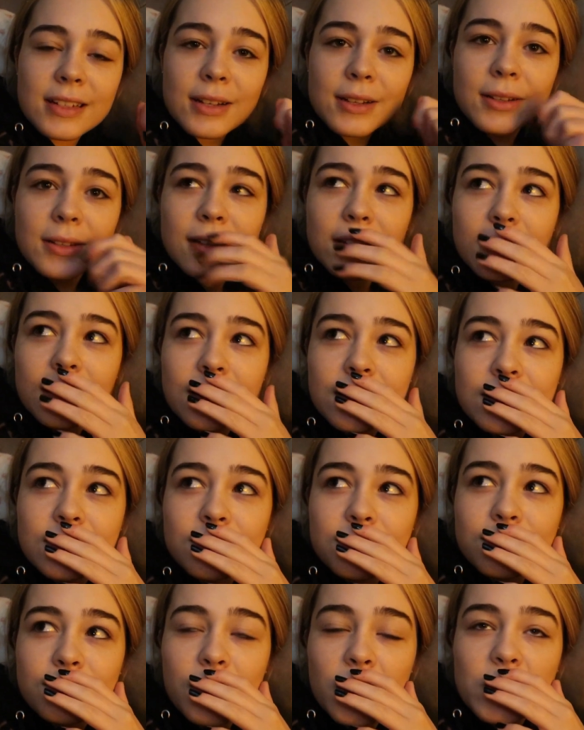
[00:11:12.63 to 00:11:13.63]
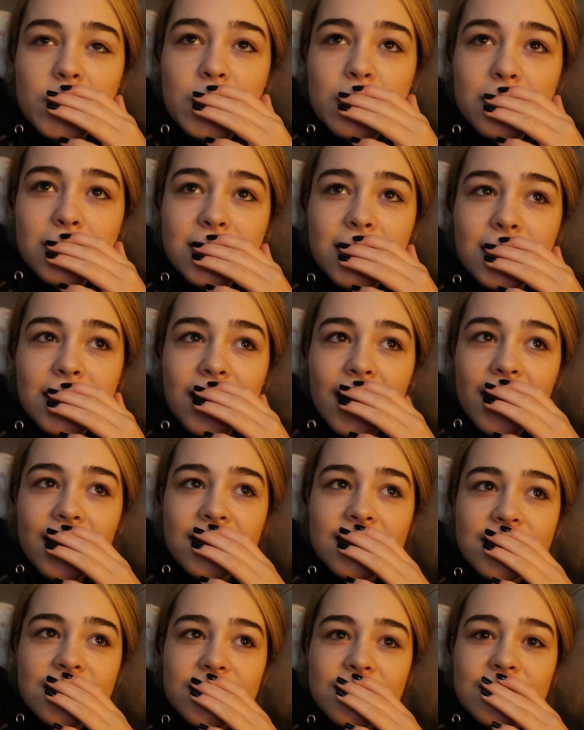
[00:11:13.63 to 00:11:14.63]
And, uh, and most people said
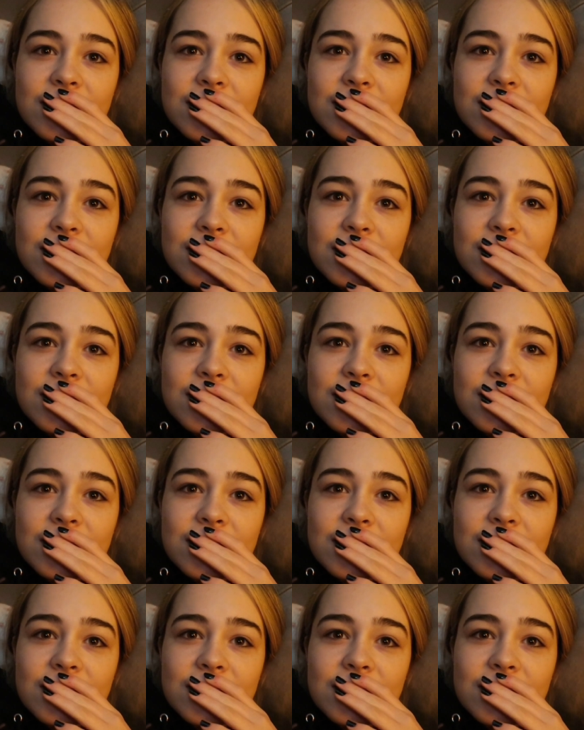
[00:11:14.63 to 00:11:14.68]
yes.